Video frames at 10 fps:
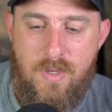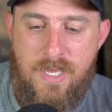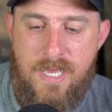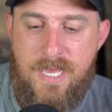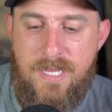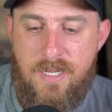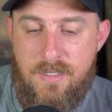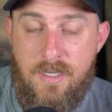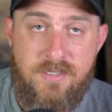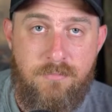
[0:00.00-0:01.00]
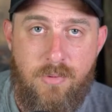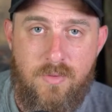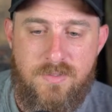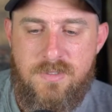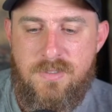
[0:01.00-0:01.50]
had nuts and
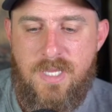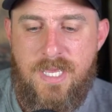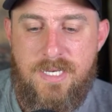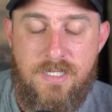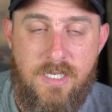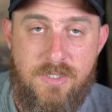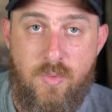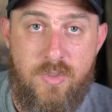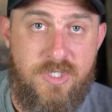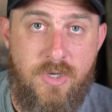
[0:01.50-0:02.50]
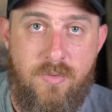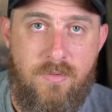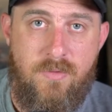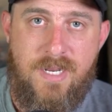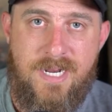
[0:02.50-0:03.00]
bolts and a storage tote
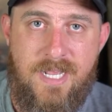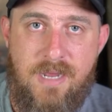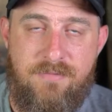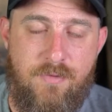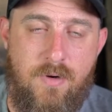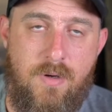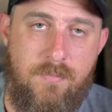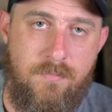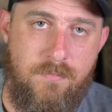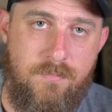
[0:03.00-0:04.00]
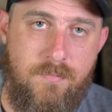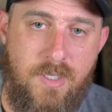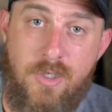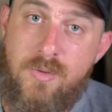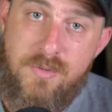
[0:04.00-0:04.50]
that I got from
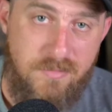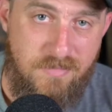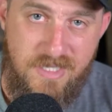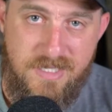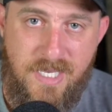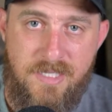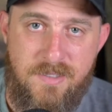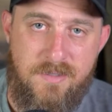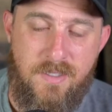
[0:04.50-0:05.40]
Lowe's in this case.